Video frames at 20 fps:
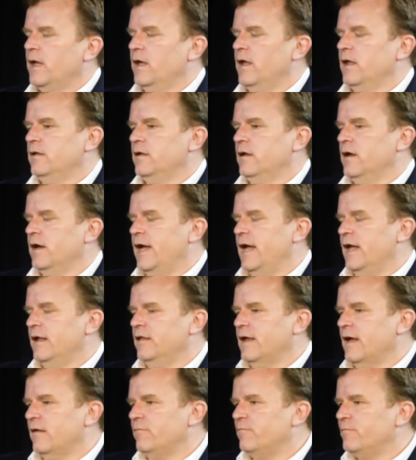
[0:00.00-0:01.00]

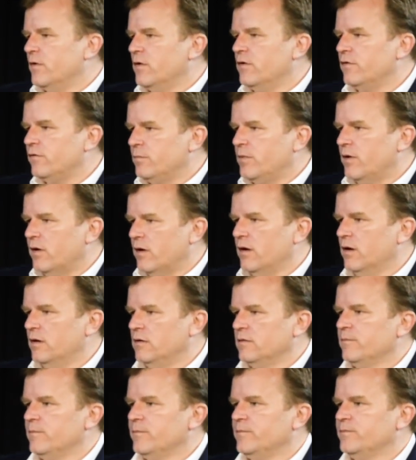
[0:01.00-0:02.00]
And that first
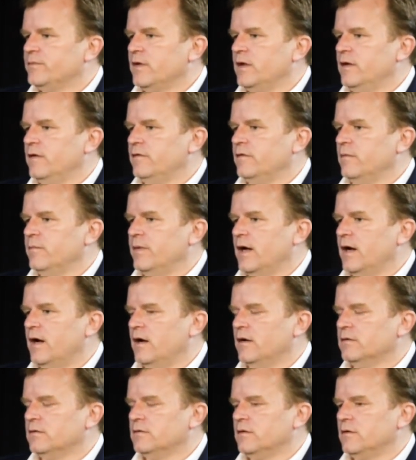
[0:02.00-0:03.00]
part is
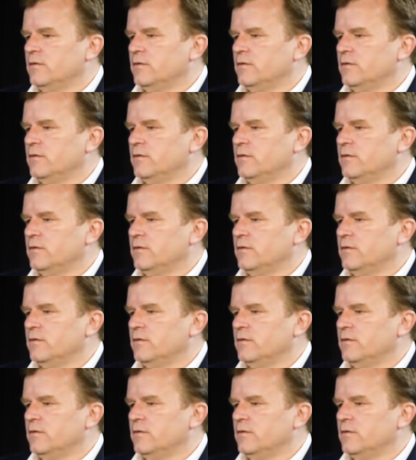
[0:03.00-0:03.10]
about